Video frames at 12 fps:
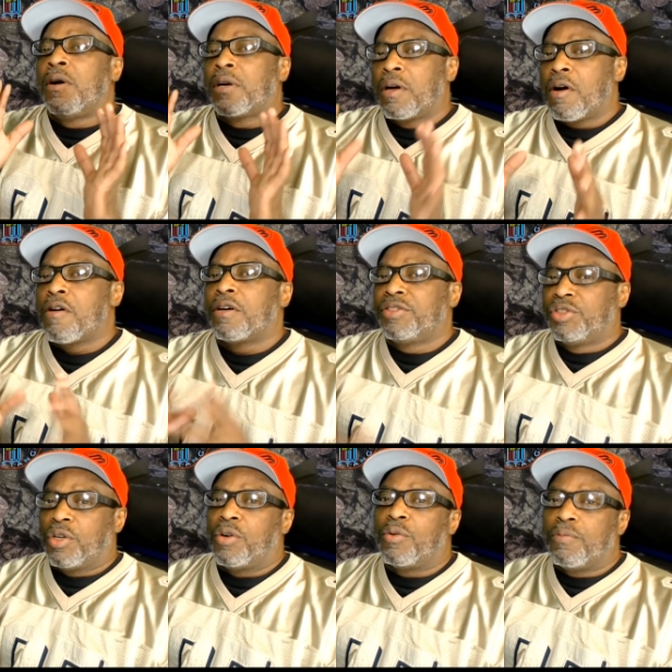Car
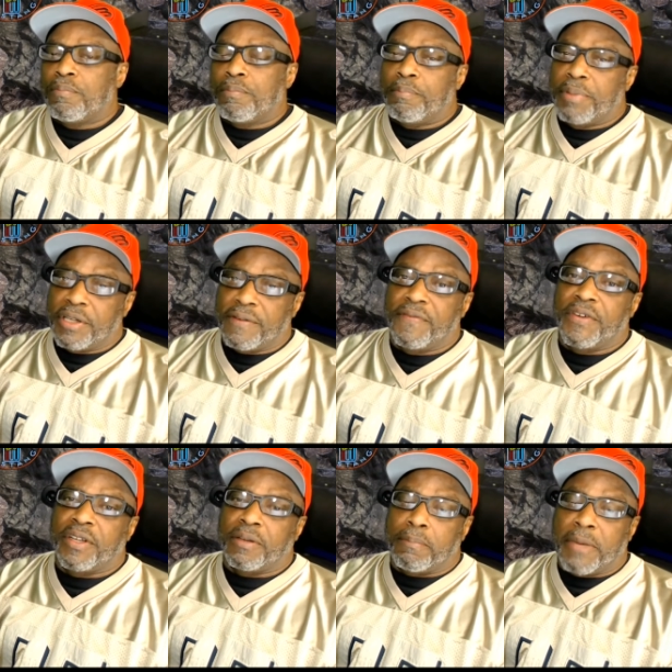Show
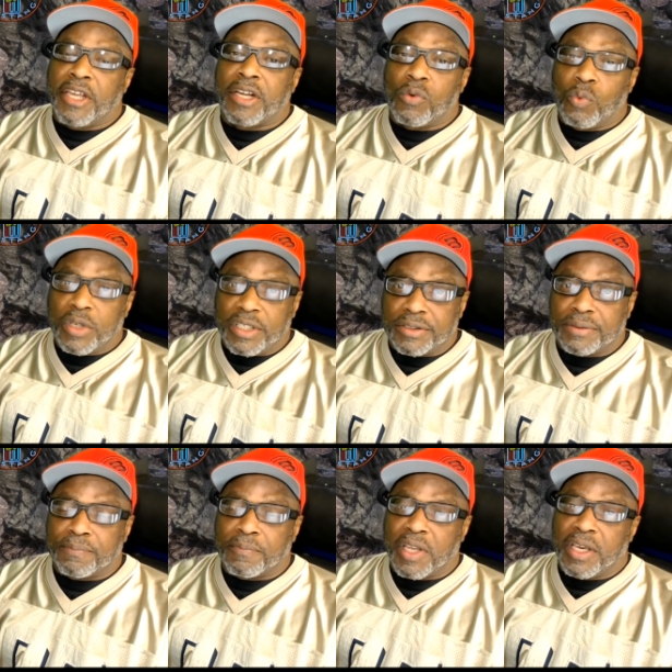benefiting Make-A-Wish,
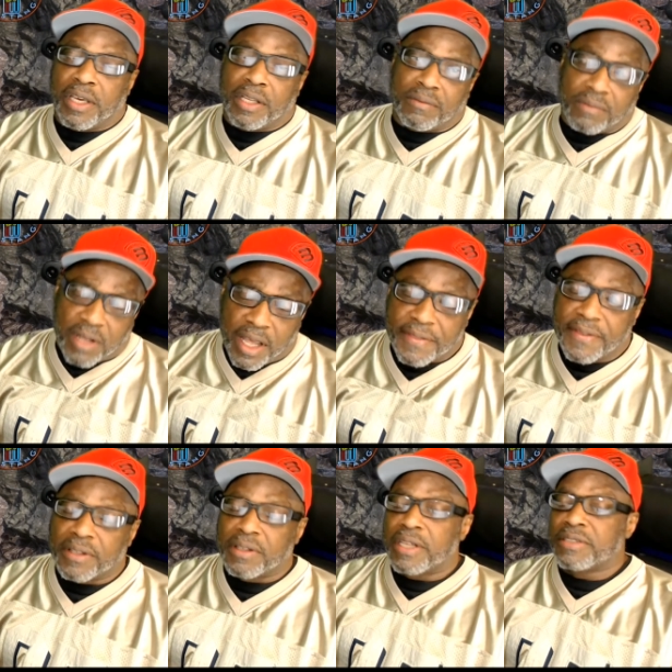and I
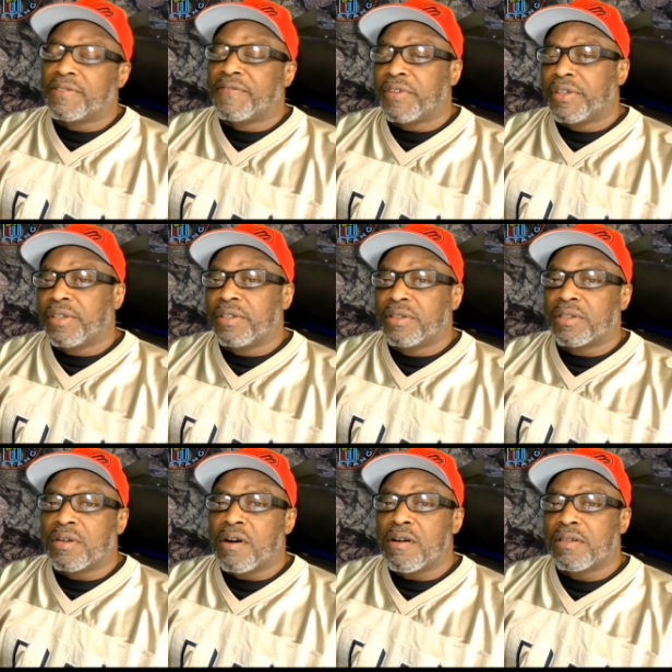think that's a very good
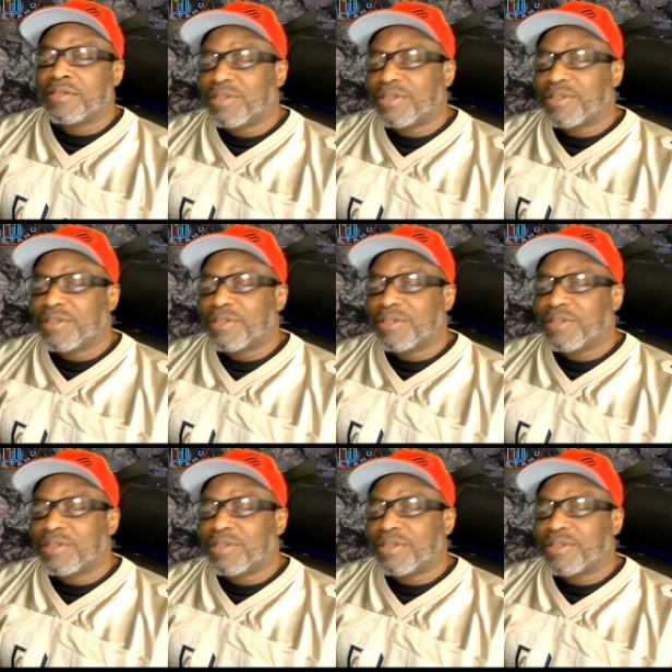cause.